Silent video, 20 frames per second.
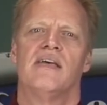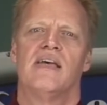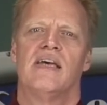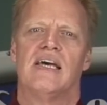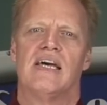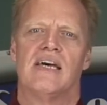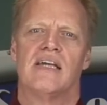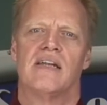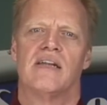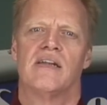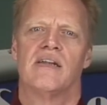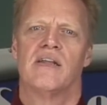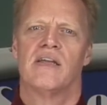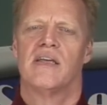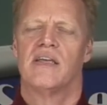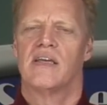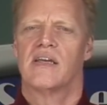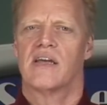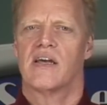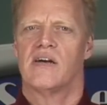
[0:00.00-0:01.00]
and
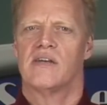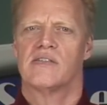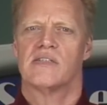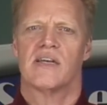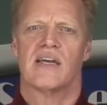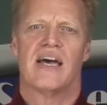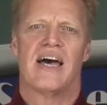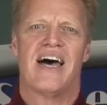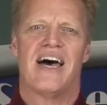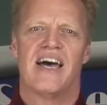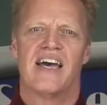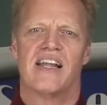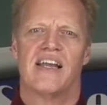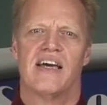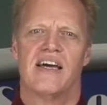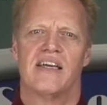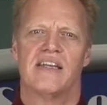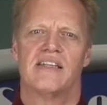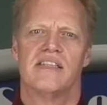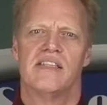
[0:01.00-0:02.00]
causing a
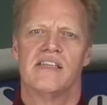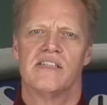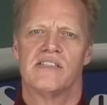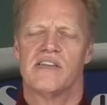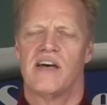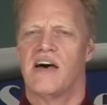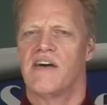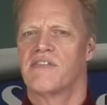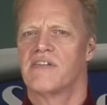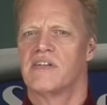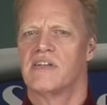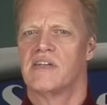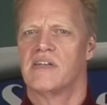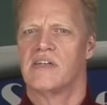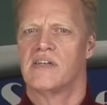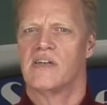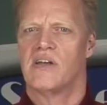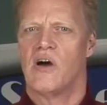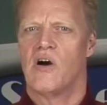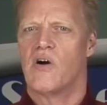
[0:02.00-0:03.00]
highlight that's often
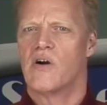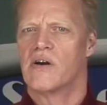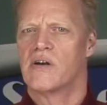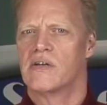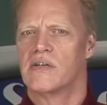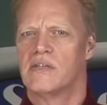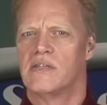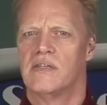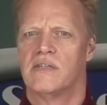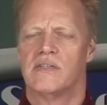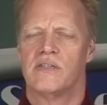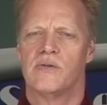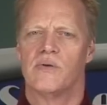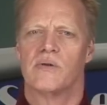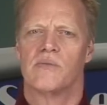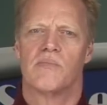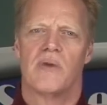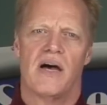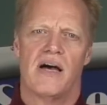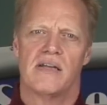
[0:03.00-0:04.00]
hard to
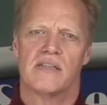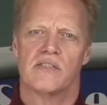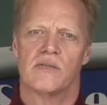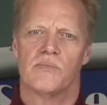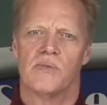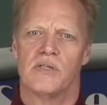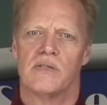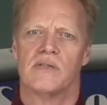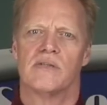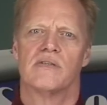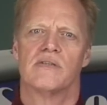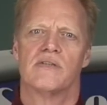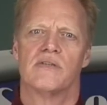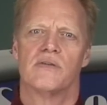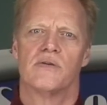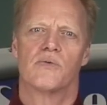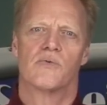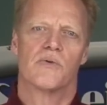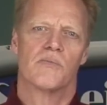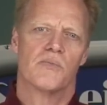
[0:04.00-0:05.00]
impossible
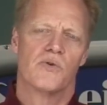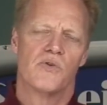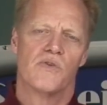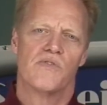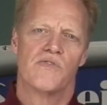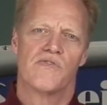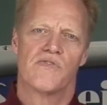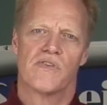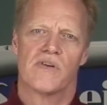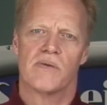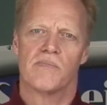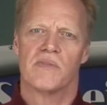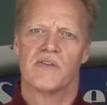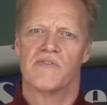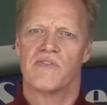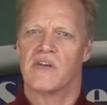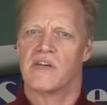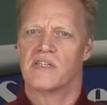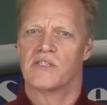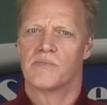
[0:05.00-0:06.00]
to remove from the
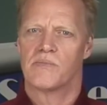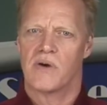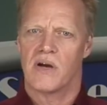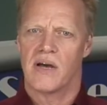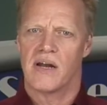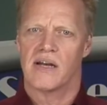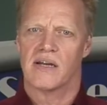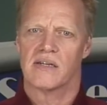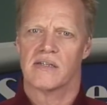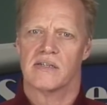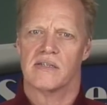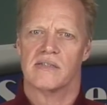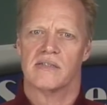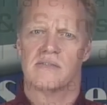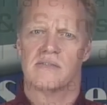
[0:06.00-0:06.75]
finished product.